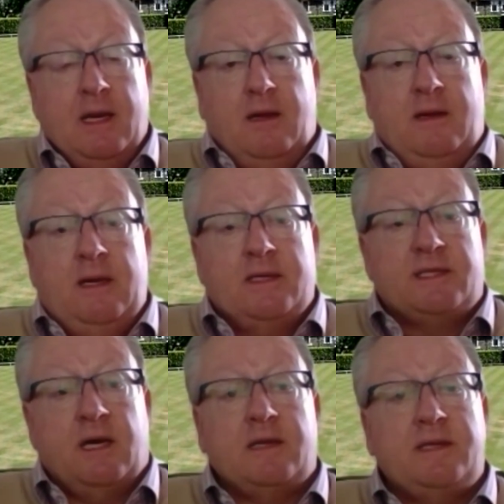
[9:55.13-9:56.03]
and
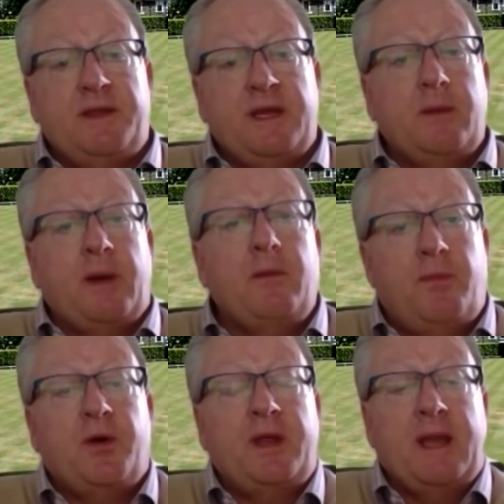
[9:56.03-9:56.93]
start to think about
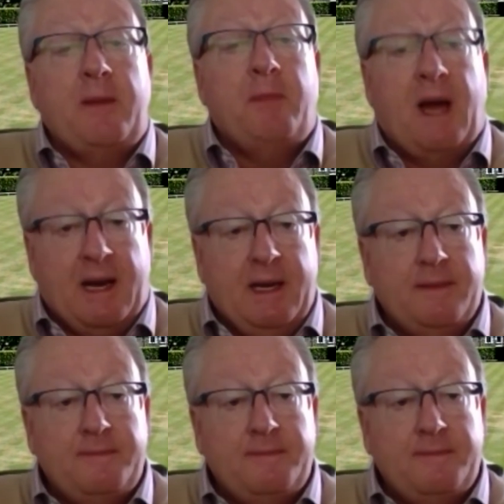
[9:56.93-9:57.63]
putting them back.